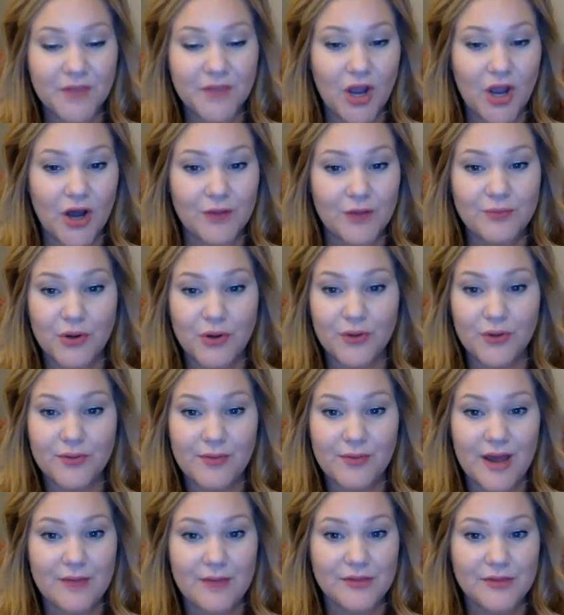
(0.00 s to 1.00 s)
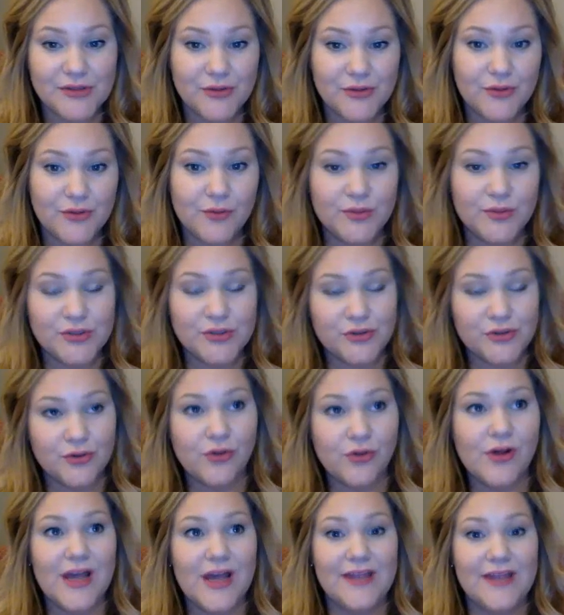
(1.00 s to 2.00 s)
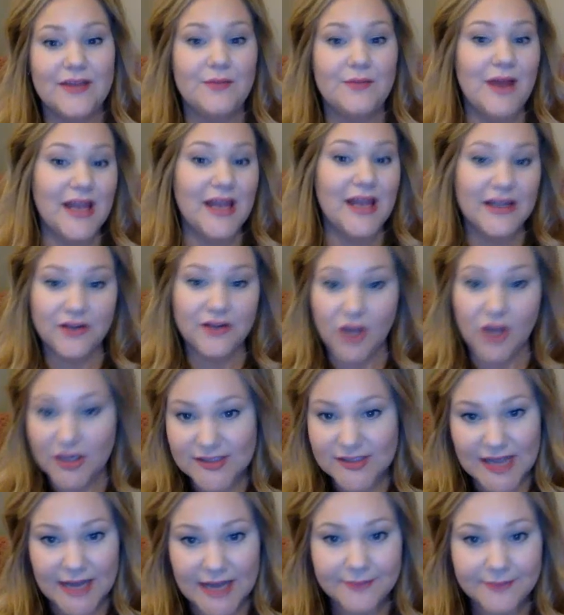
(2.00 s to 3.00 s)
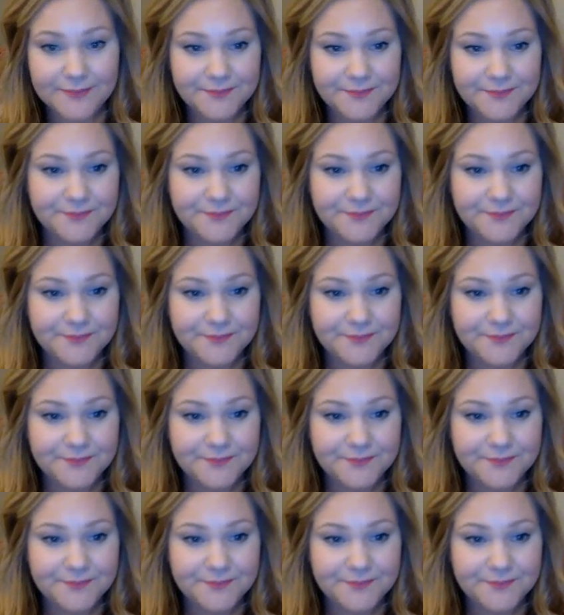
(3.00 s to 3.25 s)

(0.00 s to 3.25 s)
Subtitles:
on both my maternal, paternal, and then my in-law side.